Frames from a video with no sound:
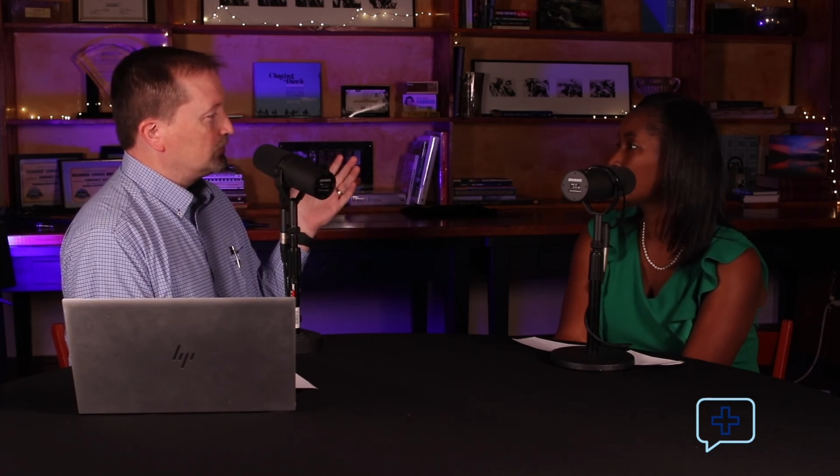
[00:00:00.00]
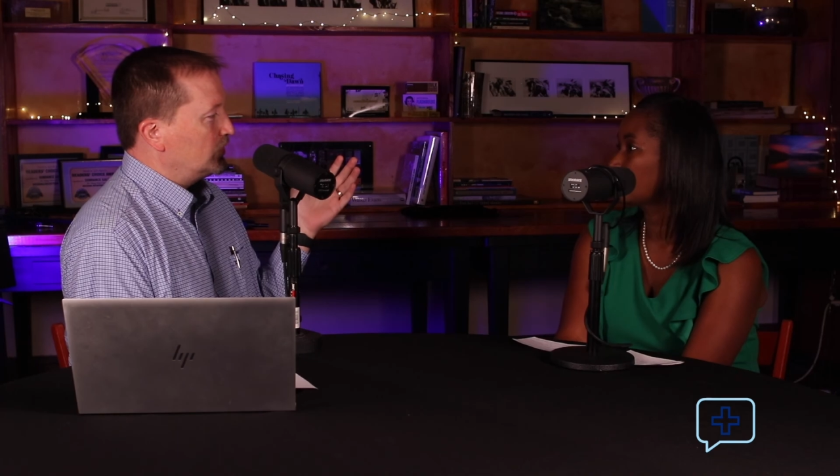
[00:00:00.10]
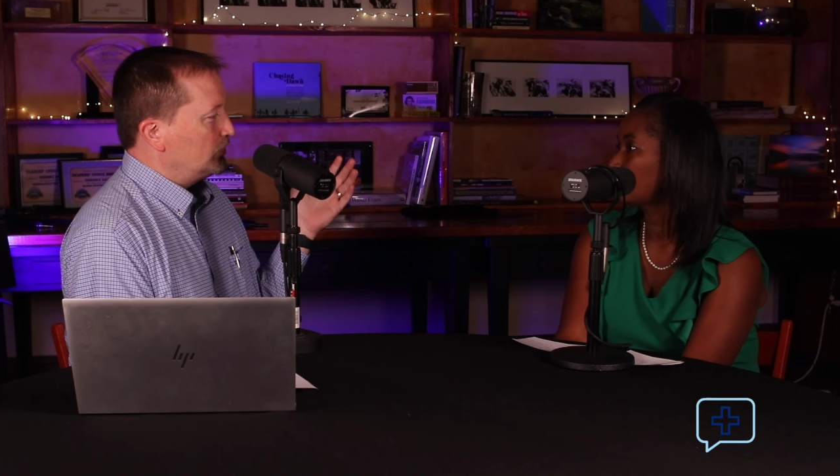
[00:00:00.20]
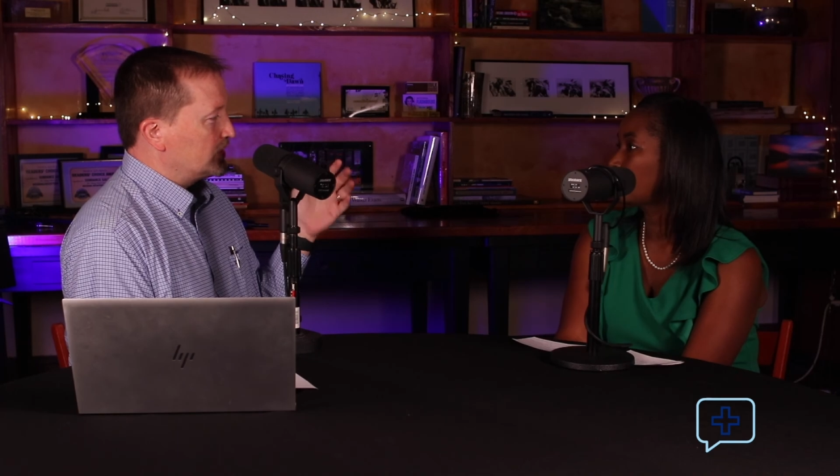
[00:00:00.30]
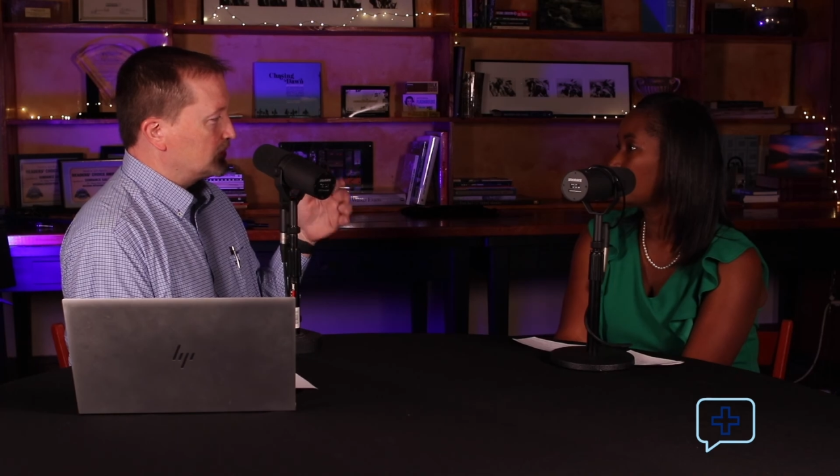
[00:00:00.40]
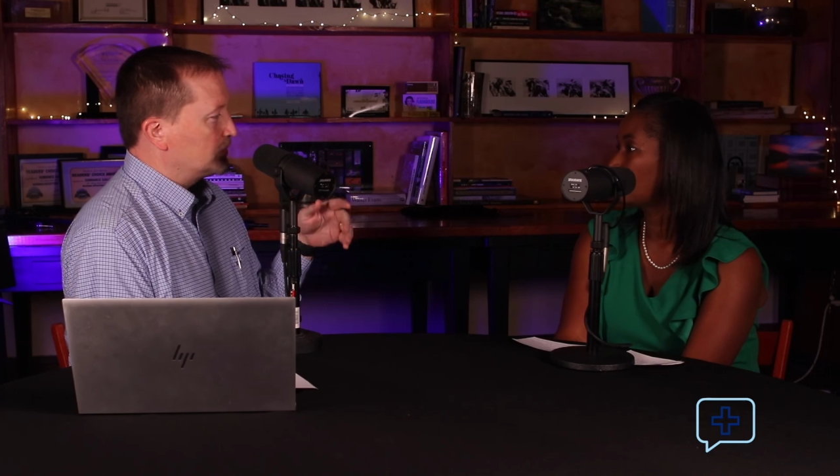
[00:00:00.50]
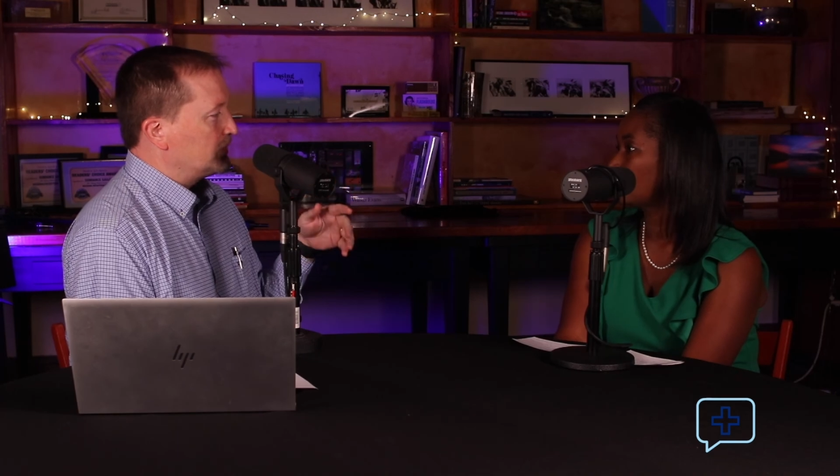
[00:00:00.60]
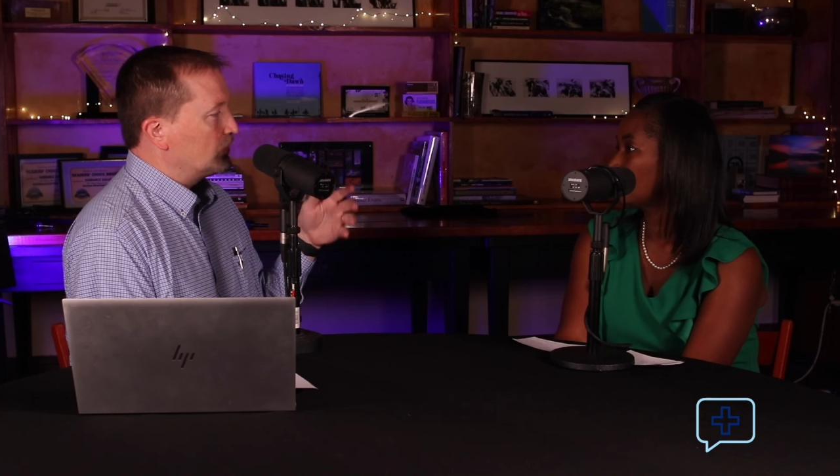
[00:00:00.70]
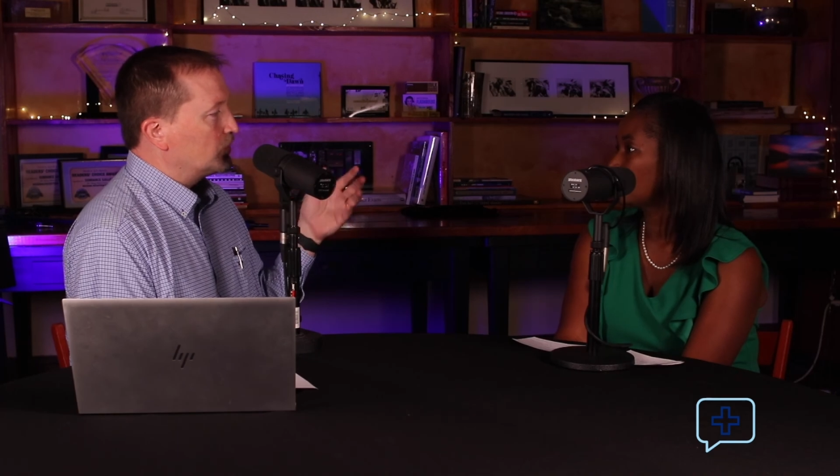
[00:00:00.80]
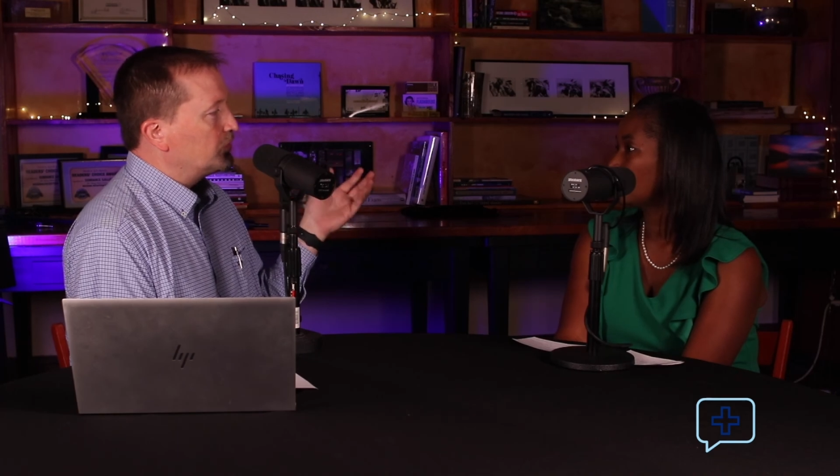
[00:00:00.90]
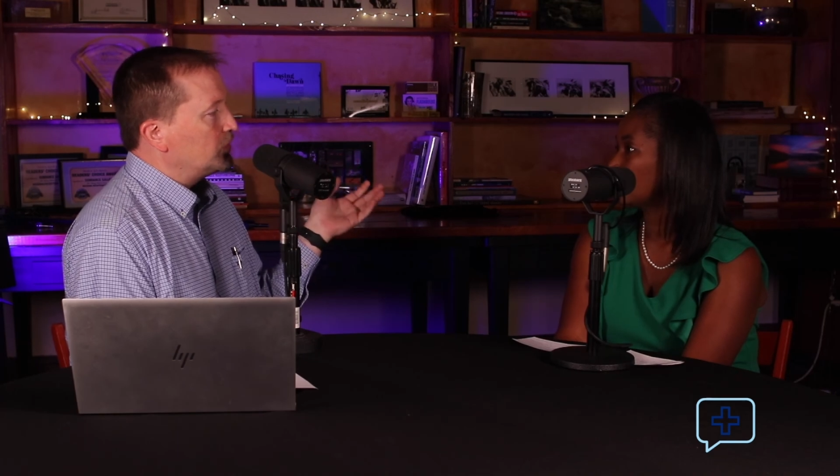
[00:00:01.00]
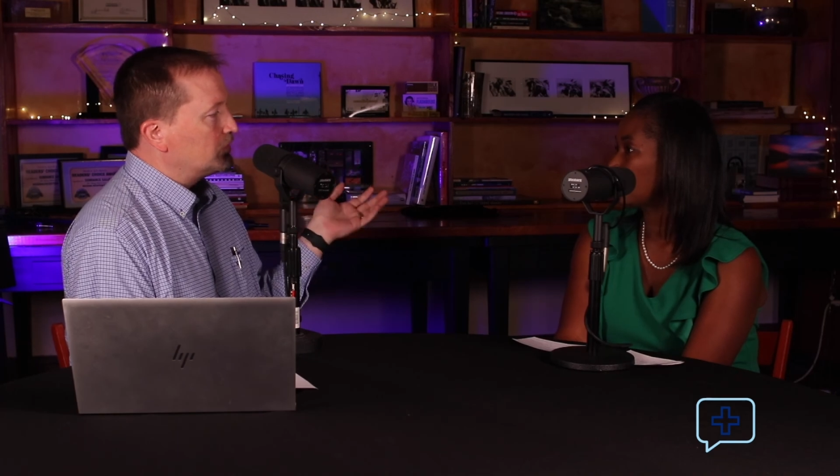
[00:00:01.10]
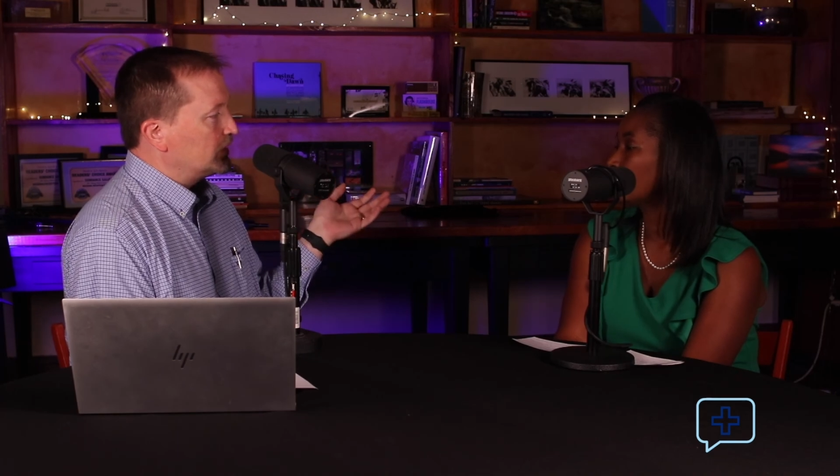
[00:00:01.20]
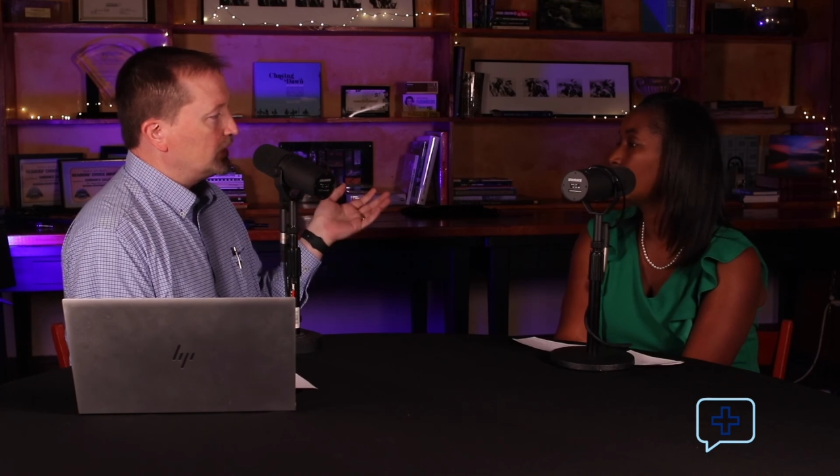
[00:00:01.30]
who hasn't been through puberty